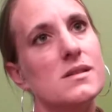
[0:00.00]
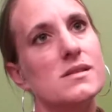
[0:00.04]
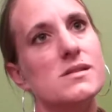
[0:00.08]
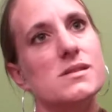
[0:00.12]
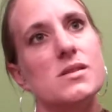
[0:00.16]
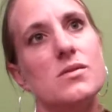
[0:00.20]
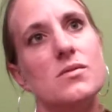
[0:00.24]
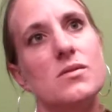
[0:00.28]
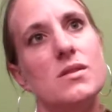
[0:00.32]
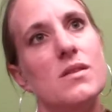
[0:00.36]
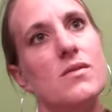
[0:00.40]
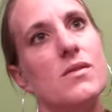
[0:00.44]

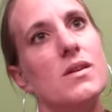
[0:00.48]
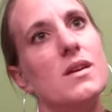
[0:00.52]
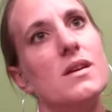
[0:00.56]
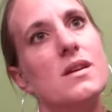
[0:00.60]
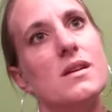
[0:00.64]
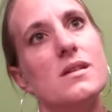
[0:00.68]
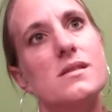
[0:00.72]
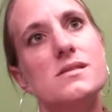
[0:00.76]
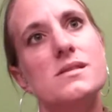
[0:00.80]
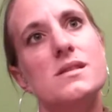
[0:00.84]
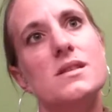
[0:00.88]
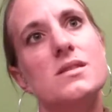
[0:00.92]
So giving
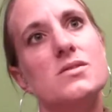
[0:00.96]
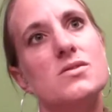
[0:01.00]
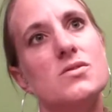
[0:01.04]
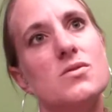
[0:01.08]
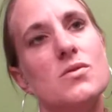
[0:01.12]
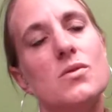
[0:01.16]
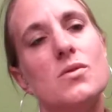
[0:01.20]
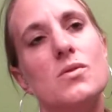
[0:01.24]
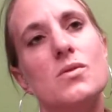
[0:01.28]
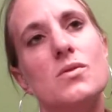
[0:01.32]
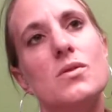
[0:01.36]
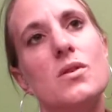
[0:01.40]
kids
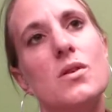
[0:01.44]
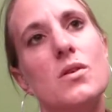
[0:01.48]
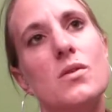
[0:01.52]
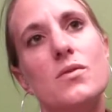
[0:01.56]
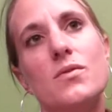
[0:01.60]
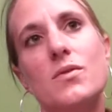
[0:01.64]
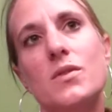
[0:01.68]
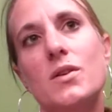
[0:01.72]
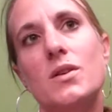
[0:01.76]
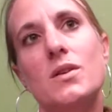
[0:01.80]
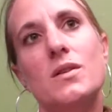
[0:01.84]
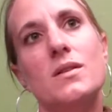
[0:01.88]
control
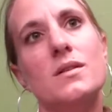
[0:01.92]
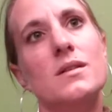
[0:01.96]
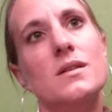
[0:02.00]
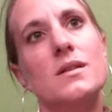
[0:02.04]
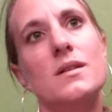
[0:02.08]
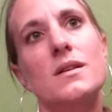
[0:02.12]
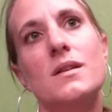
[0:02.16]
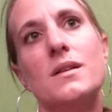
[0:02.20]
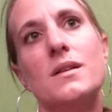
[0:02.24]
over